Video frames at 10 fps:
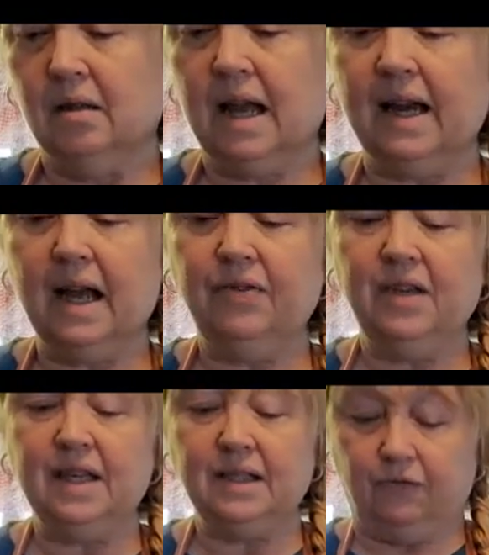I got
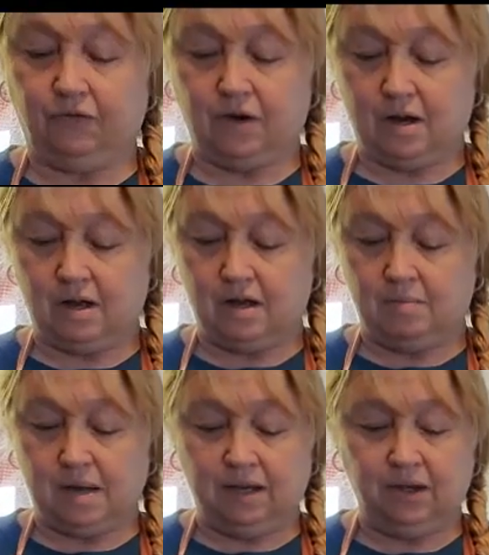these
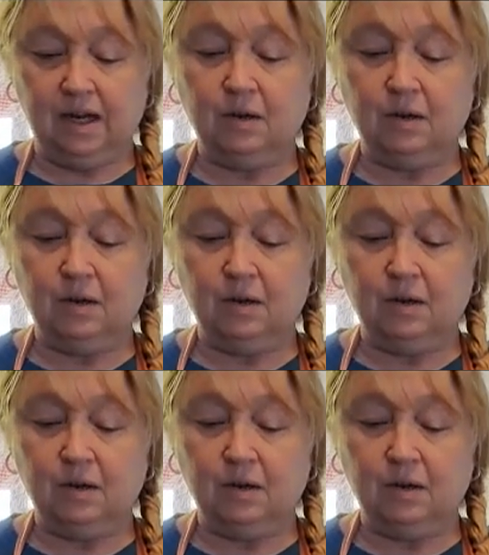from, I think